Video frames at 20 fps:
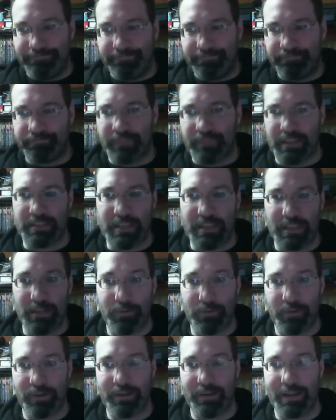they said they
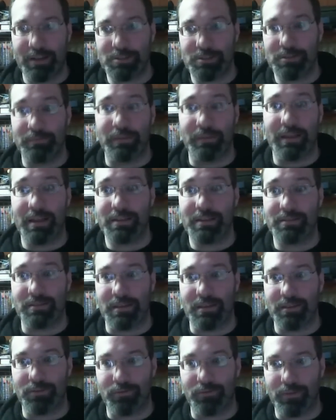were going to announce them last
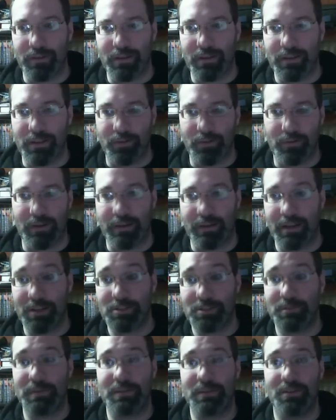E3. They're going to
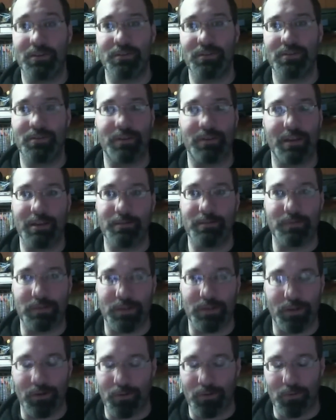announce them at Tokyo Game
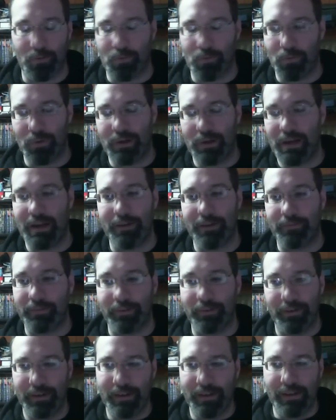Show, or
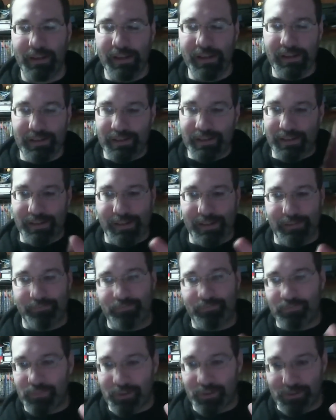whatever.
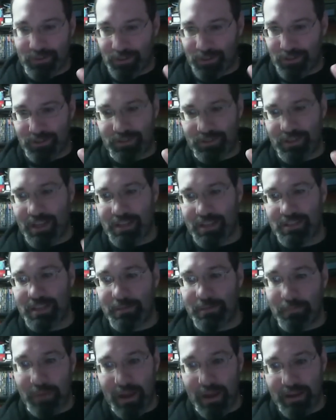There's a good chance they
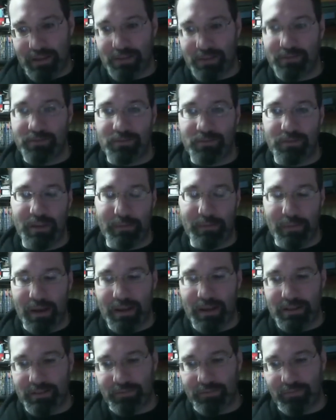
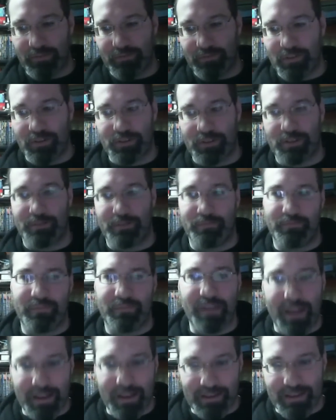might reveal them
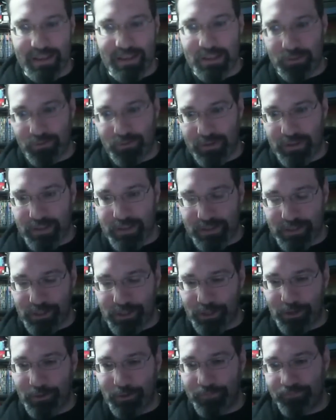at E3 this
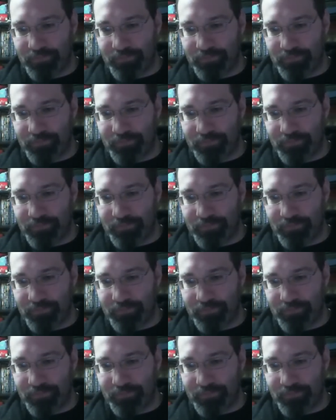year.